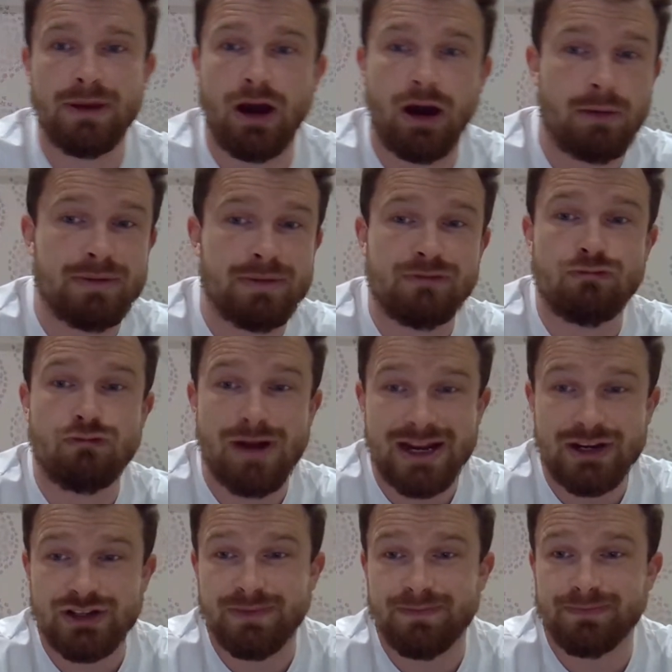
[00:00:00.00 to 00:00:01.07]
I'll be
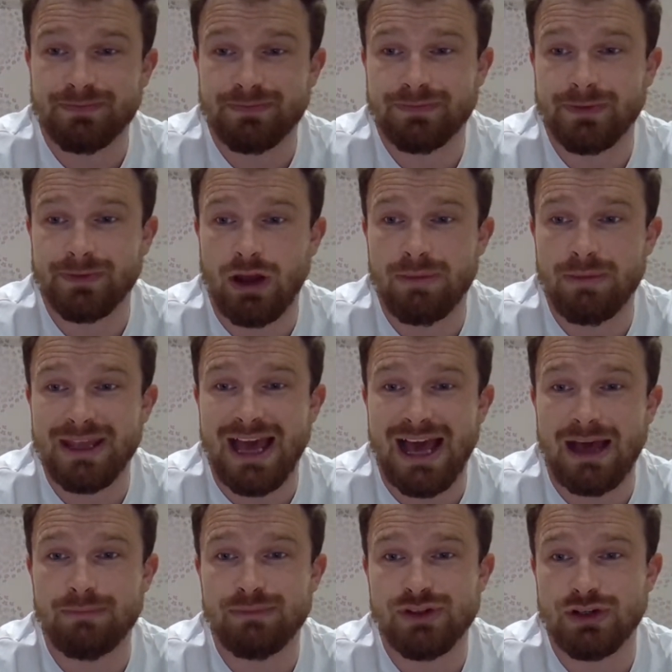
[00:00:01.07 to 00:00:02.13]
raging. I'll be
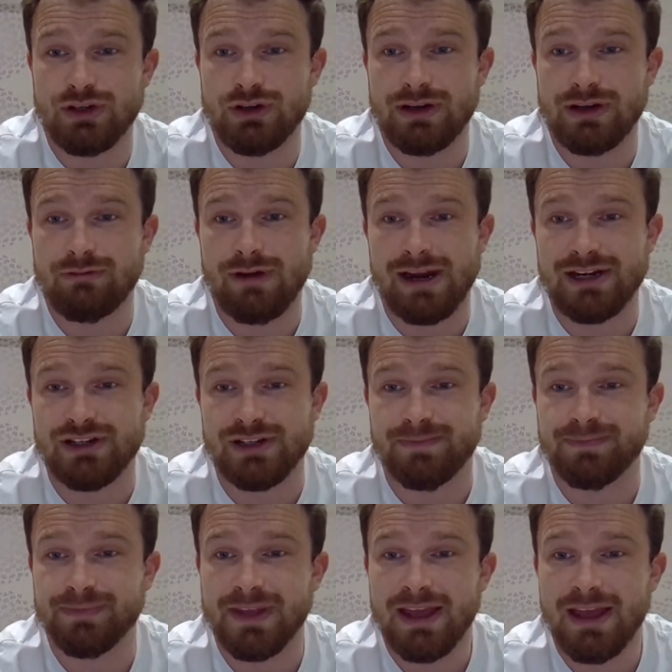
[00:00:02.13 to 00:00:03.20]
absolutely
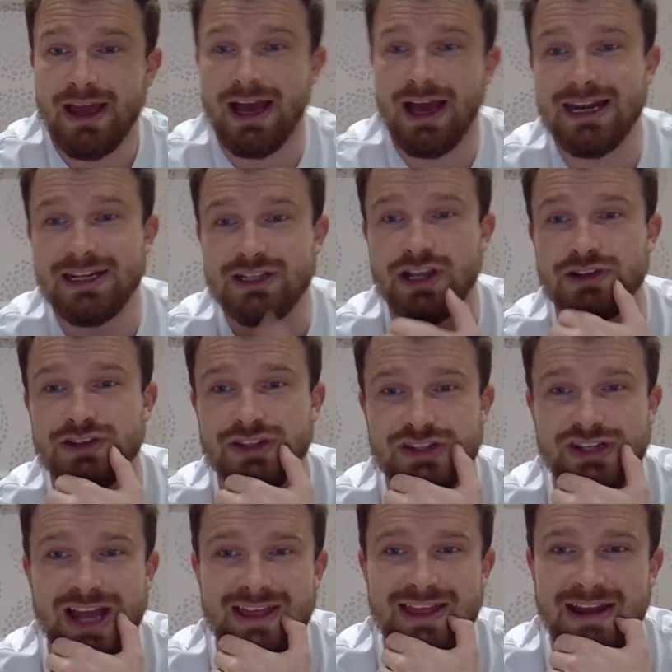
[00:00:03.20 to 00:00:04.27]
raging. Let's go to
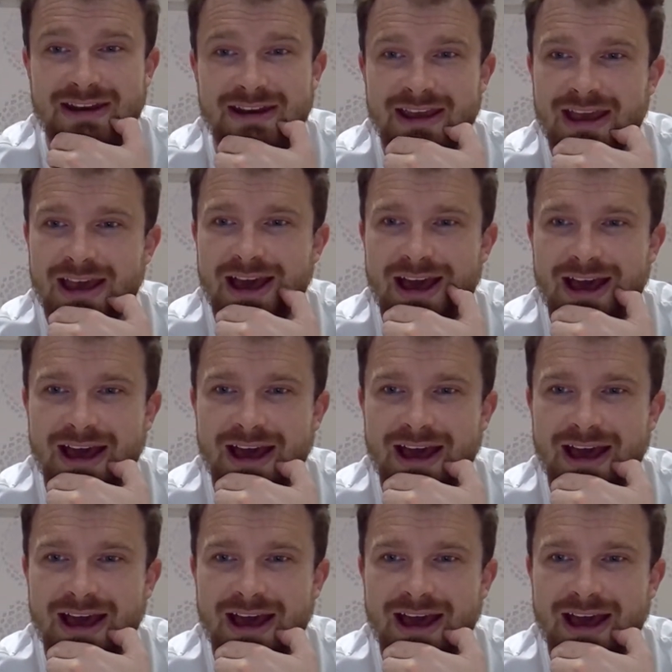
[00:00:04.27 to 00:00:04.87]
the chat then.